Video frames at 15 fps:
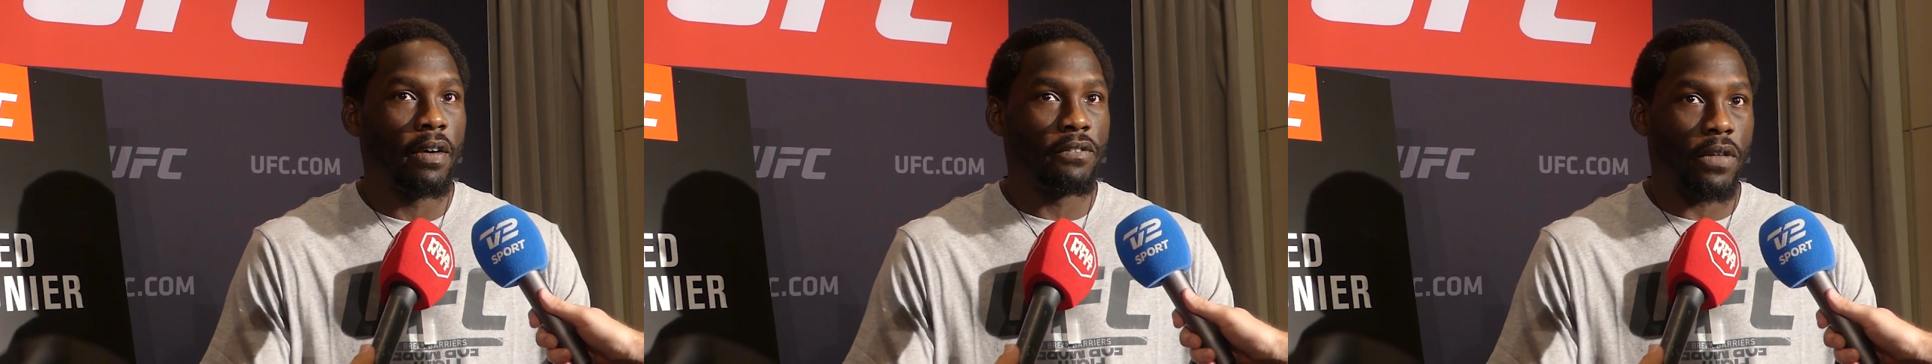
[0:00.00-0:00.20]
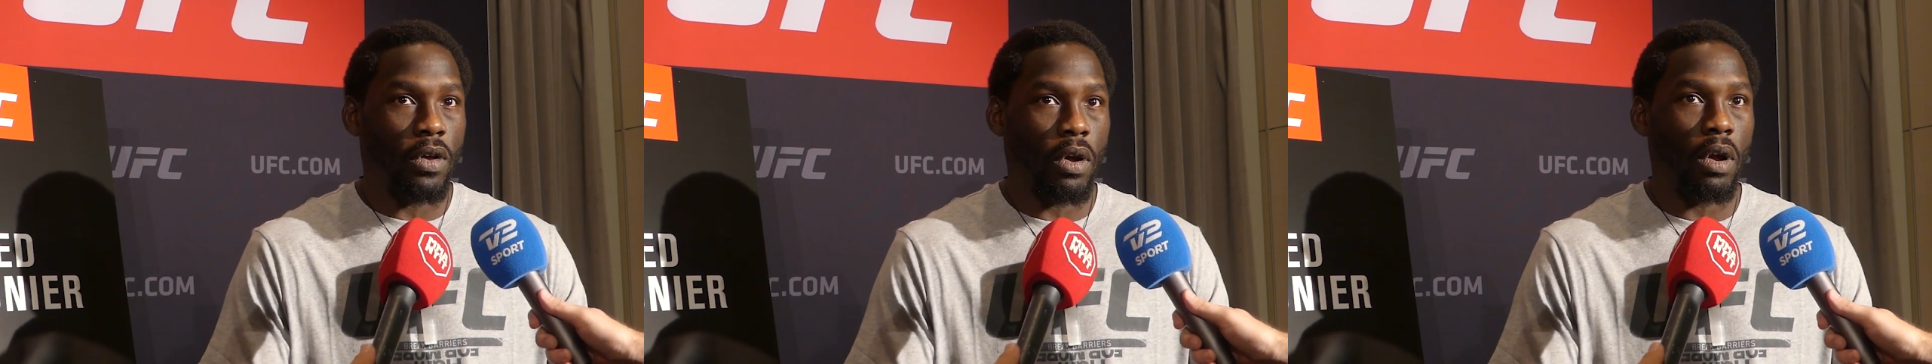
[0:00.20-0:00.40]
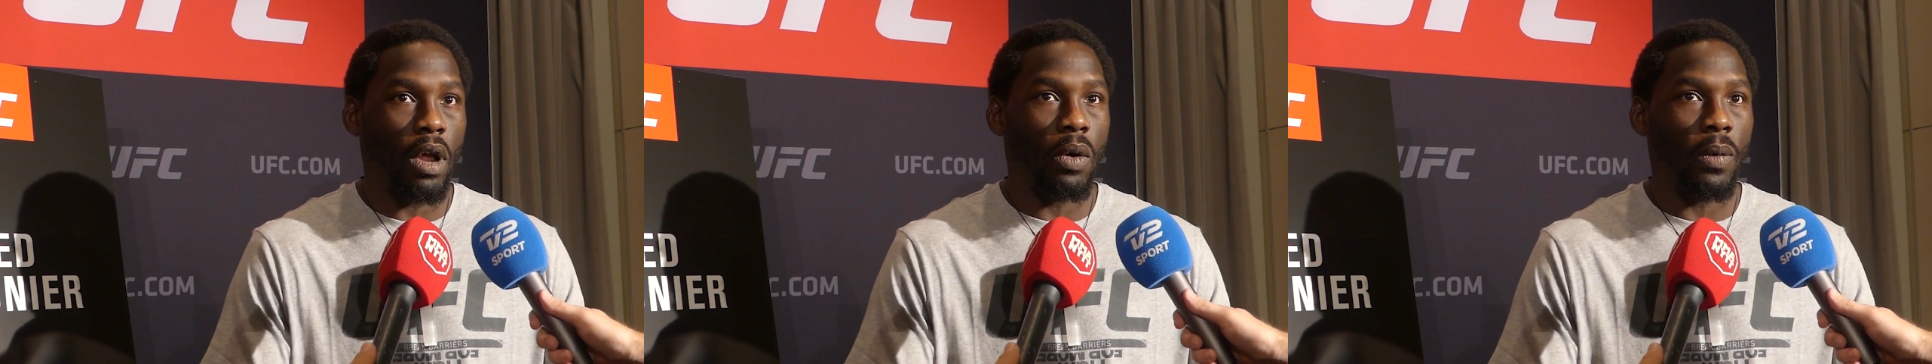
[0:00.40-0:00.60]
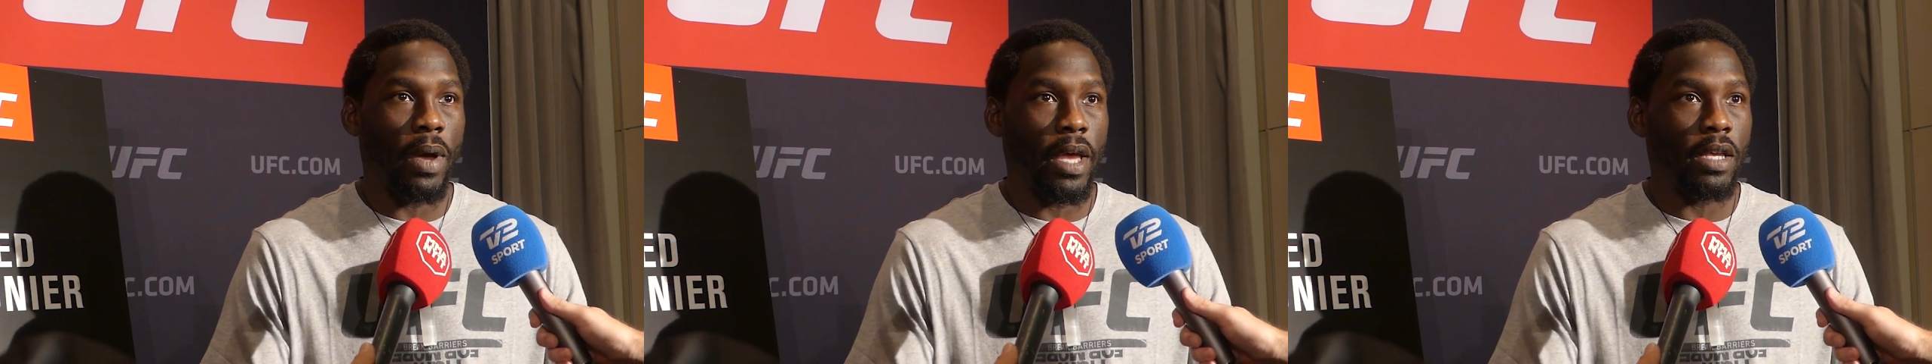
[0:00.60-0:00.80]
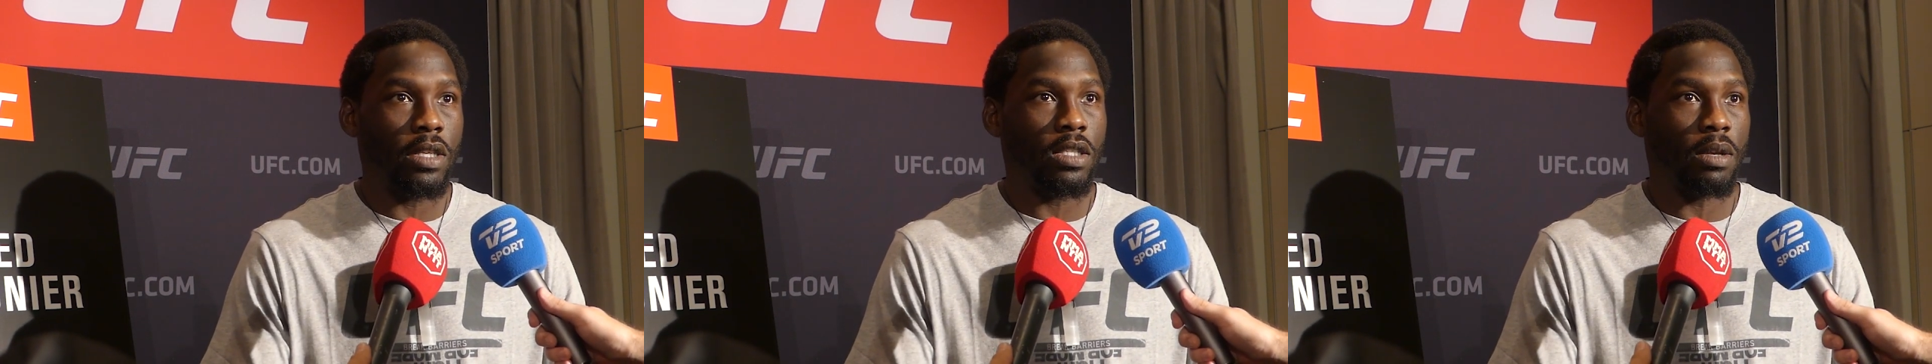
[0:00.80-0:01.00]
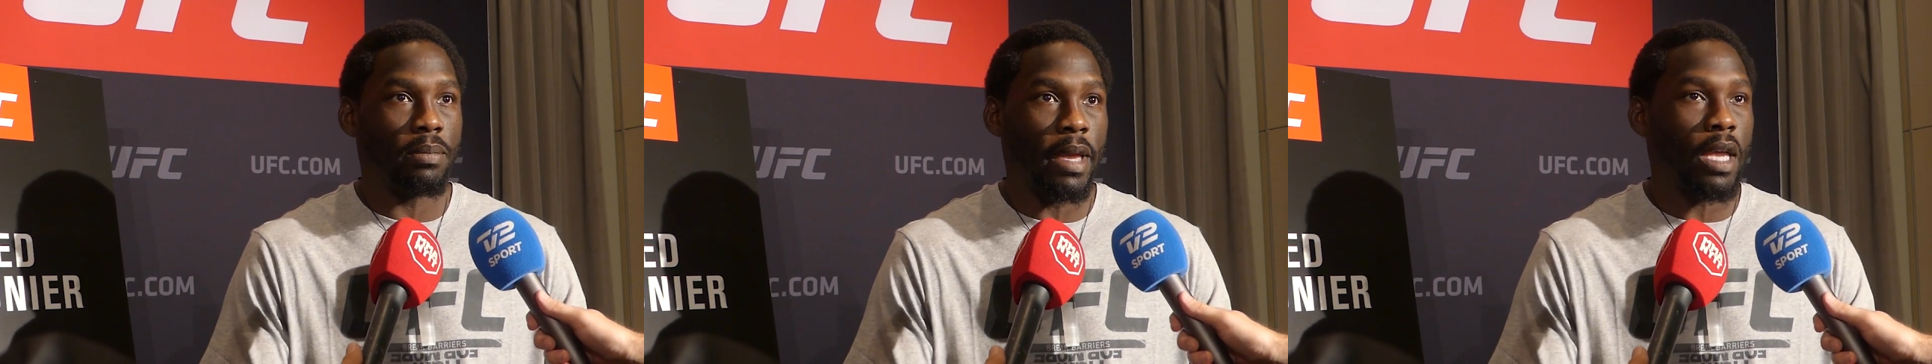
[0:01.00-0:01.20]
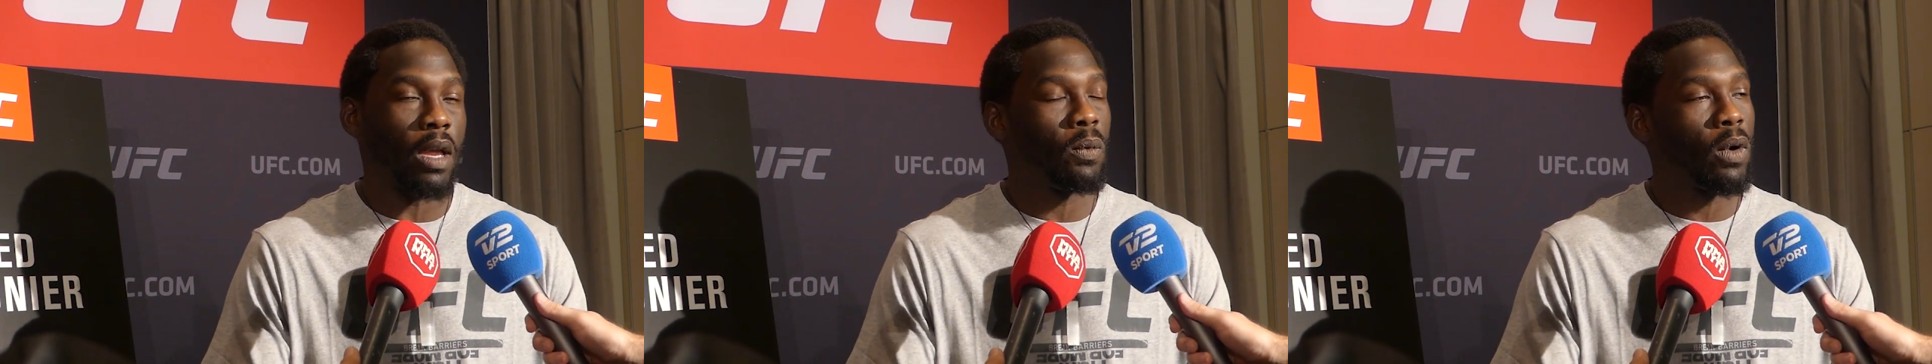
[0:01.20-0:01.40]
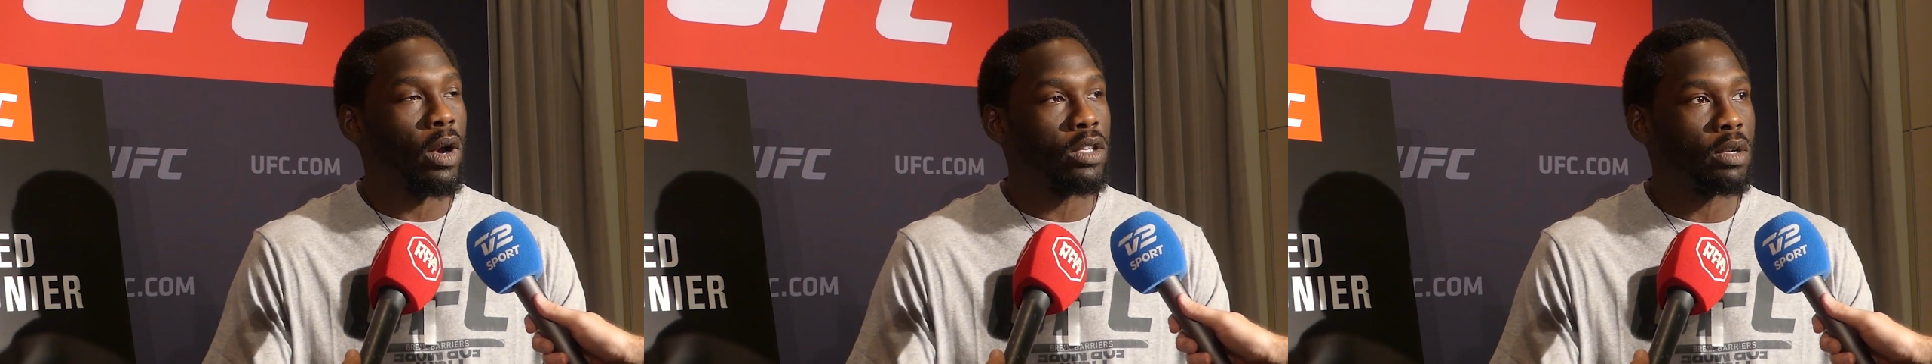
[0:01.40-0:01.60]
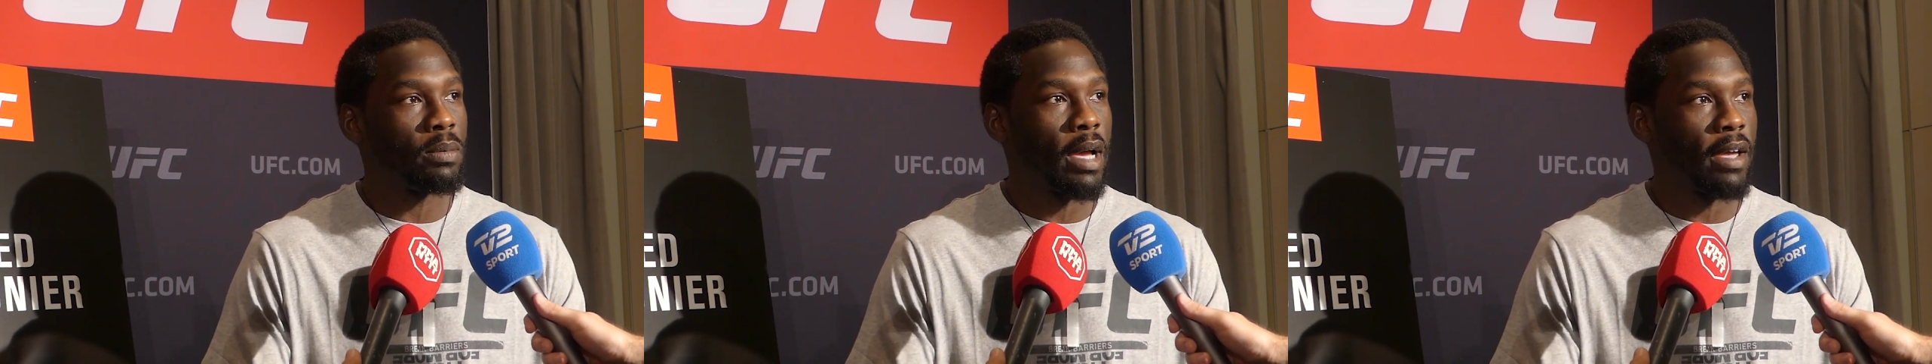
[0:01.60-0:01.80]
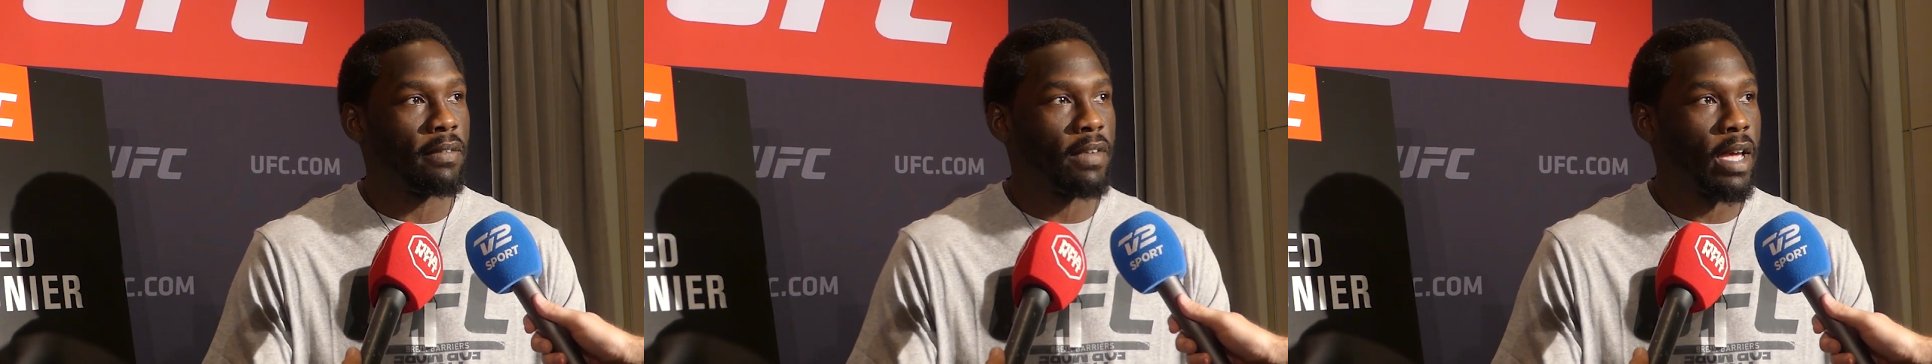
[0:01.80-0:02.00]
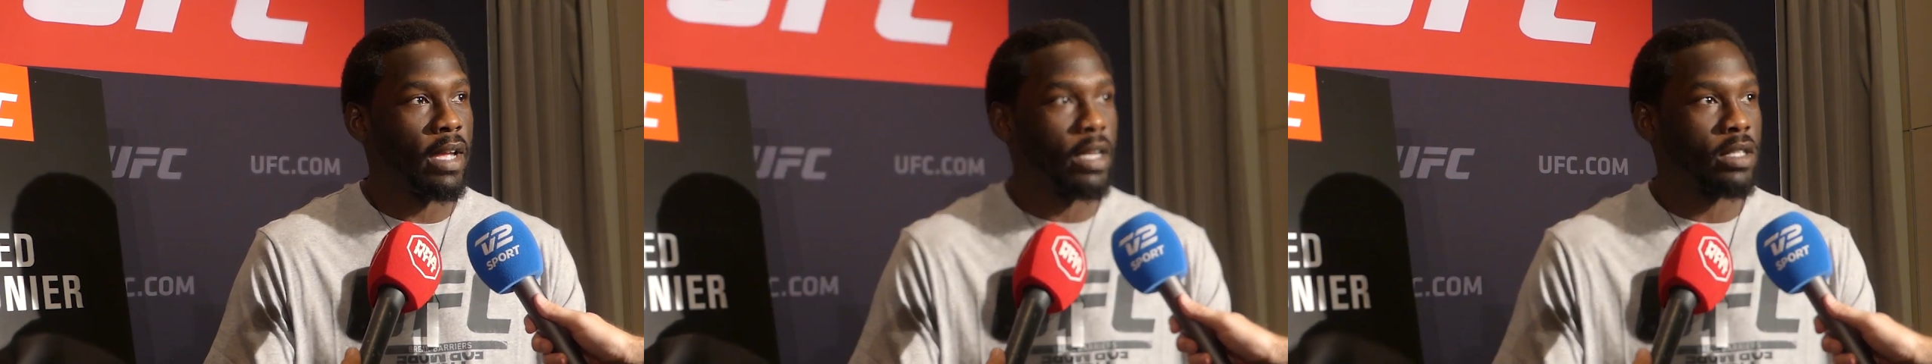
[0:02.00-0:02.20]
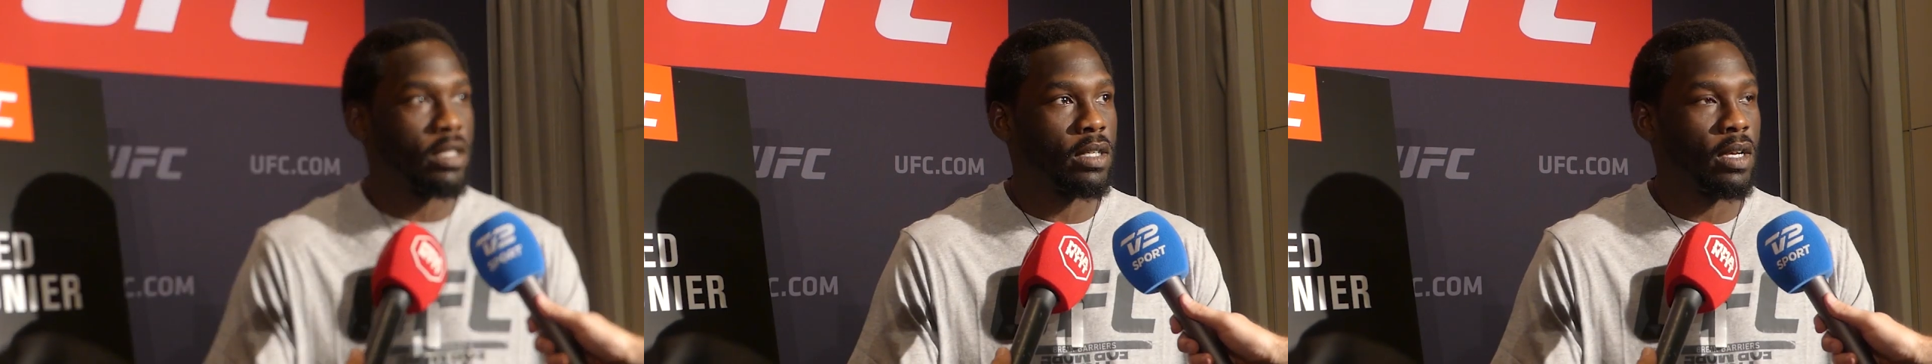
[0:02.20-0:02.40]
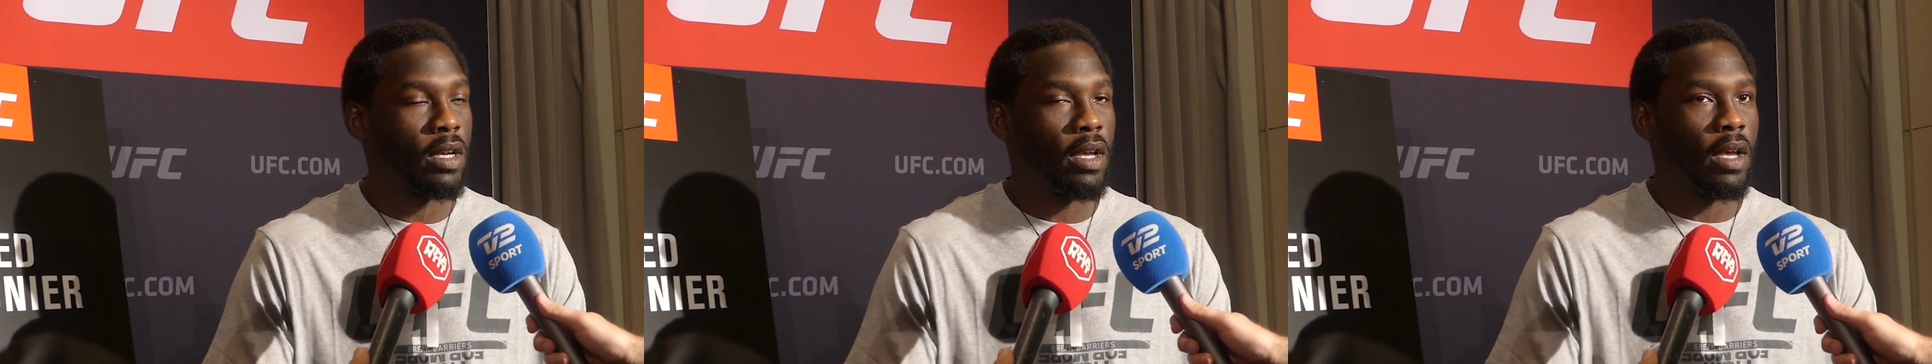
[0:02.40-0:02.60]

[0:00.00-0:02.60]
figure out ways to make it work to my advantage.